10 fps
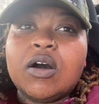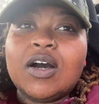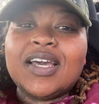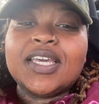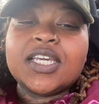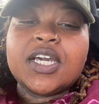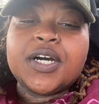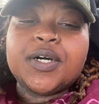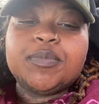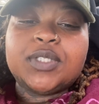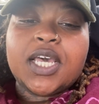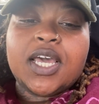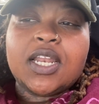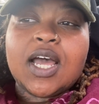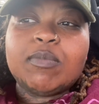income
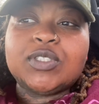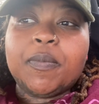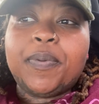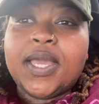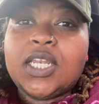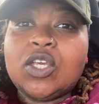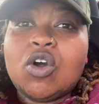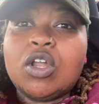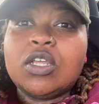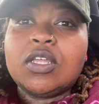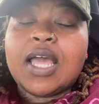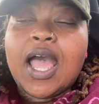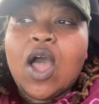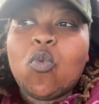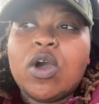that I'm depending on it.
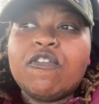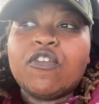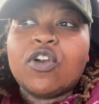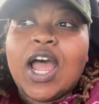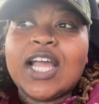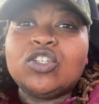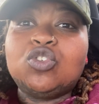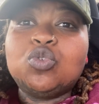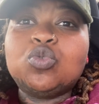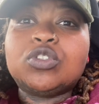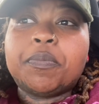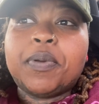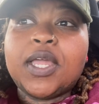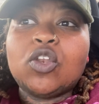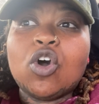However, I do
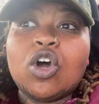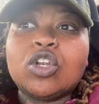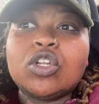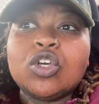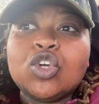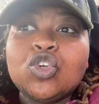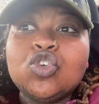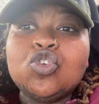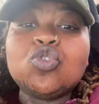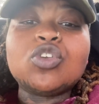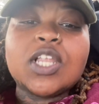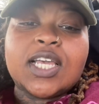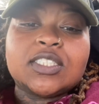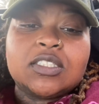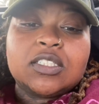depend on
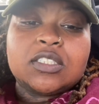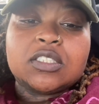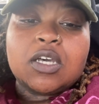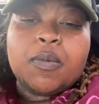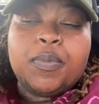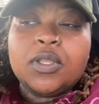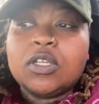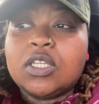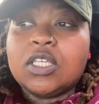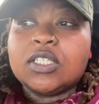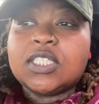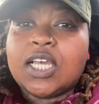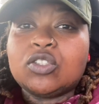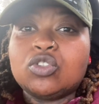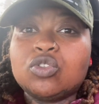utilizing this ability to
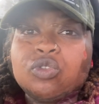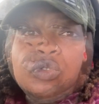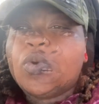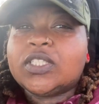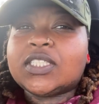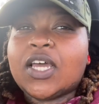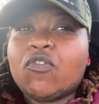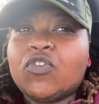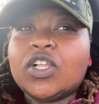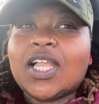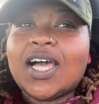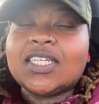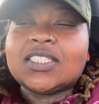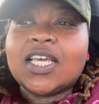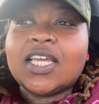tattoo. Once I
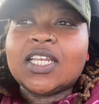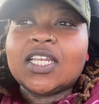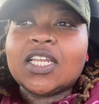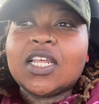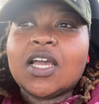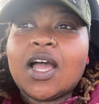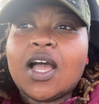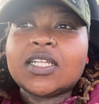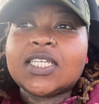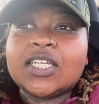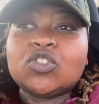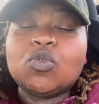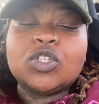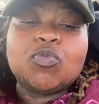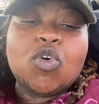realized that tattooing
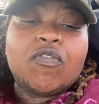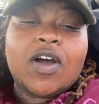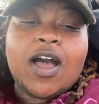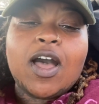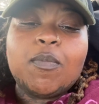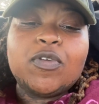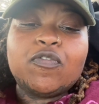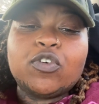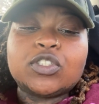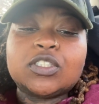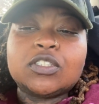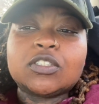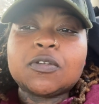is more of a hobby versus